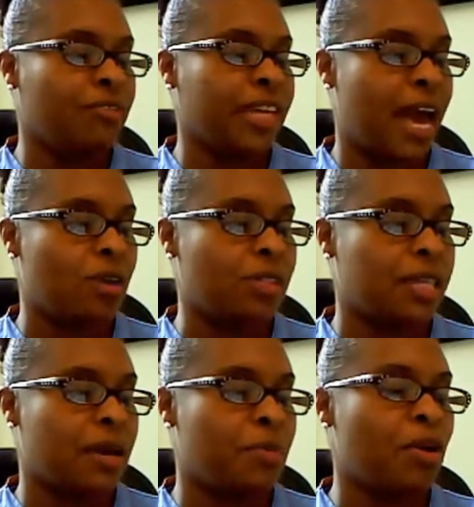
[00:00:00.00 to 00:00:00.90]
An
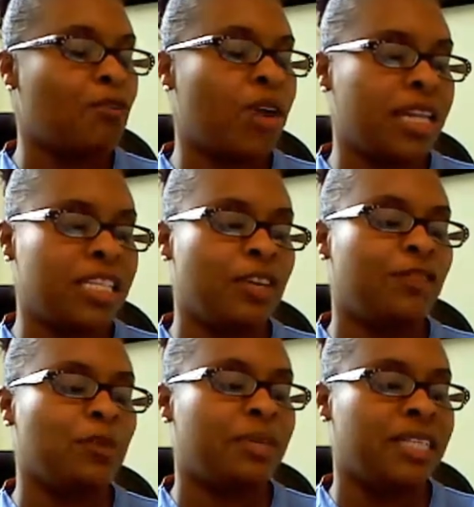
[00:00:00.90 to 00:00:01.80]
elevation of
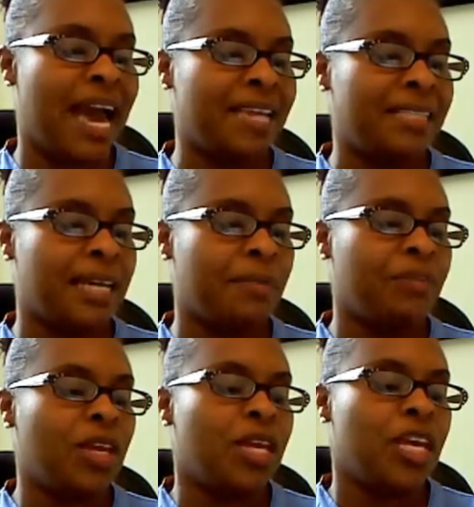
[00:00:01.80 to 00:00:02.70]
calcium relative
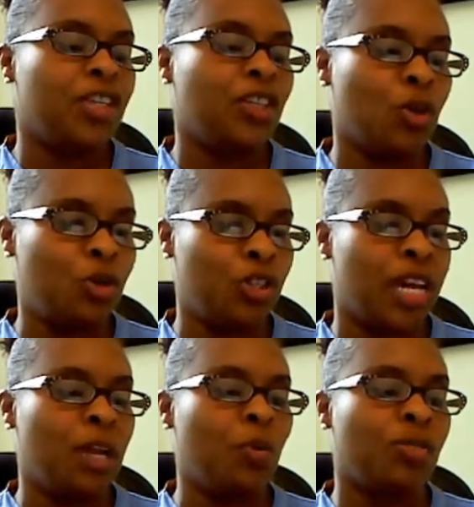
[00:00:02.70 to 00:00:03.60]
to potassium